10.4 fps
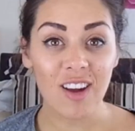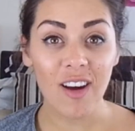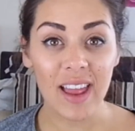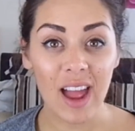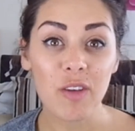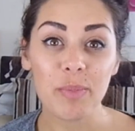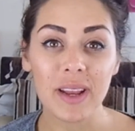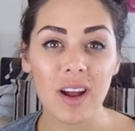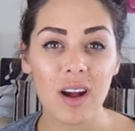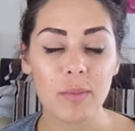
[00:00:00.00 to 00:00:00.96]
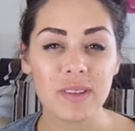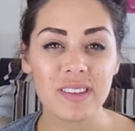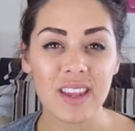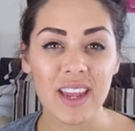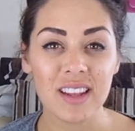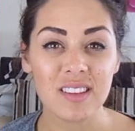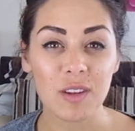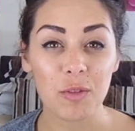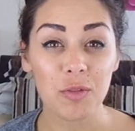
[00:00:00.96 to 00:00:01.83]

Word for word: I have been up since